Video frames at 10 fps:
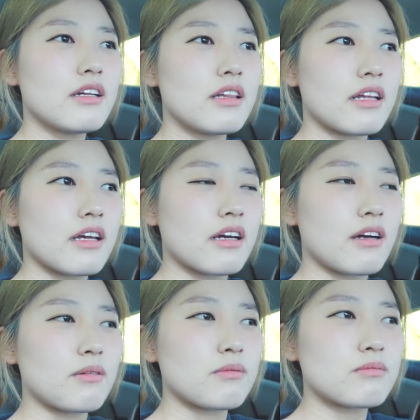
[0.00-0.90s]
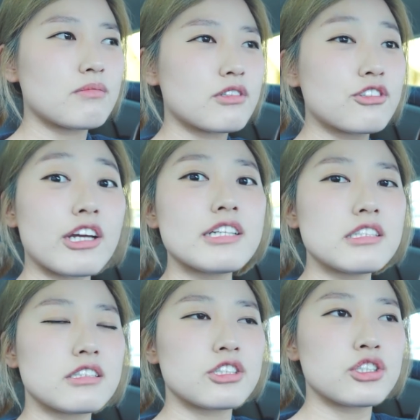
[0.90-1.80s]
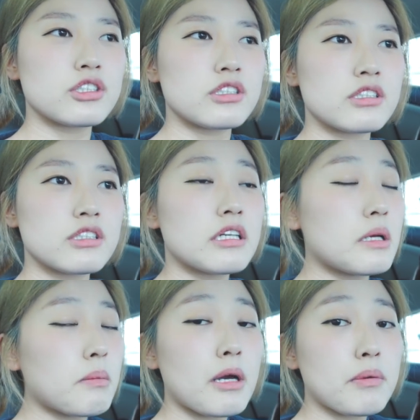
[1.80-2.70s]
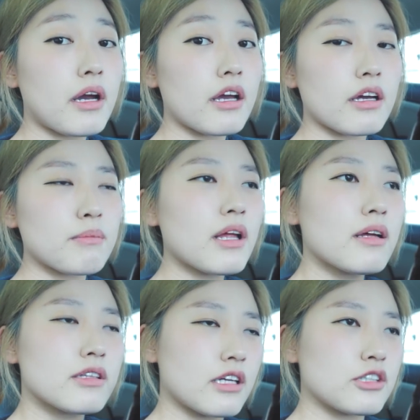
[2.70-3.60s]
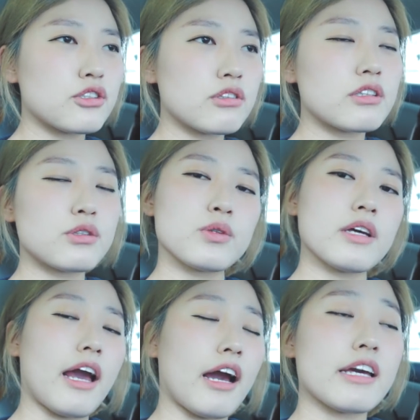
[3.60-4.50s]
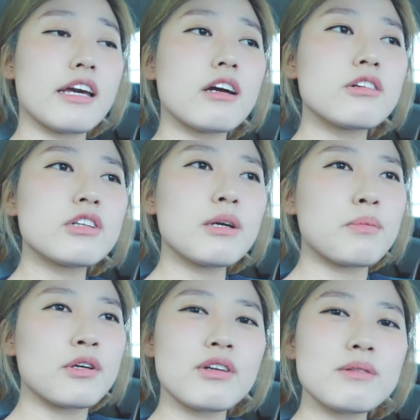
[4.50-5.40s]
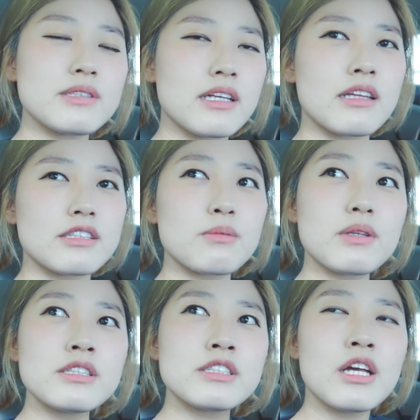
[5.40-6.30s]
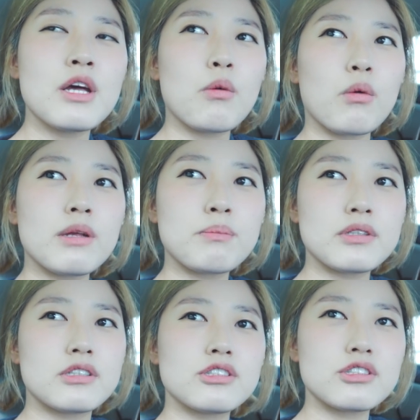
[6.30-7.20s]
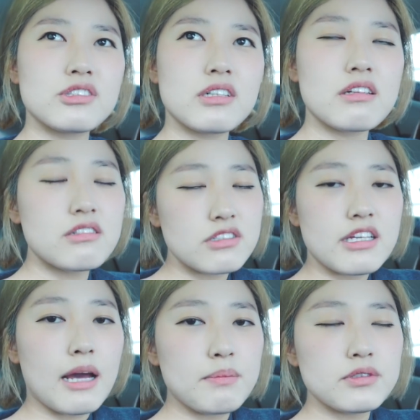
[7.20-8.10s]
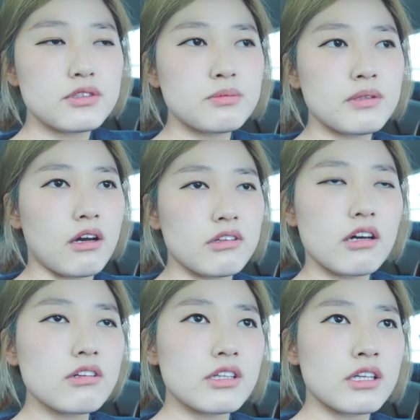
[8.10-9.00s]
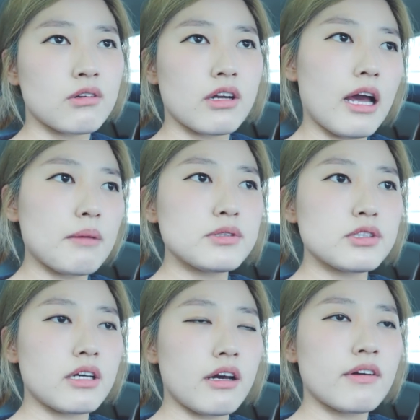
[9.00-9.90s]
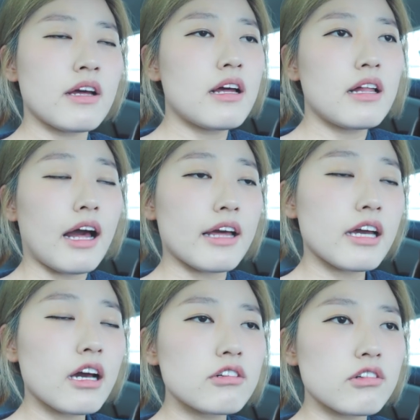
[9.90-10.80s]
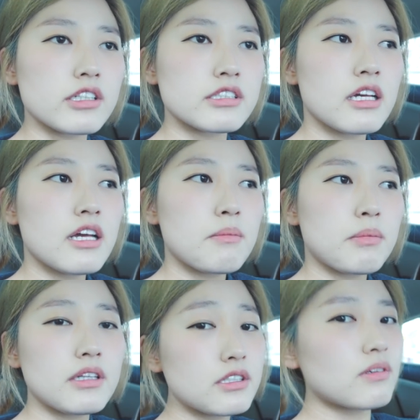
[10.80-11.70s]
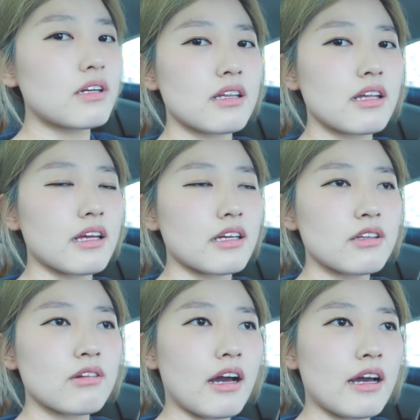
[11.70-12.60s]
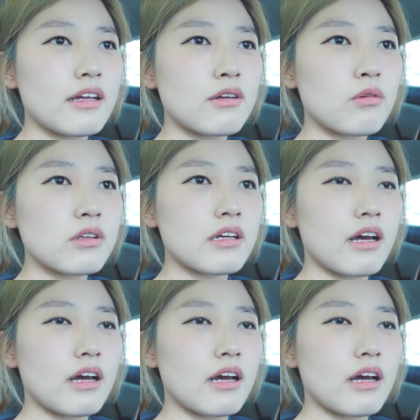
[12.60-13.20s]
like crazy dishes. It might be high, I'm not intentionally doing high calorie, but you know what I'm saying? Like sometimes when I put dishes together, it just happens to be unhealthy or it happens to have high calories, but that's what I like. You know, I don't want to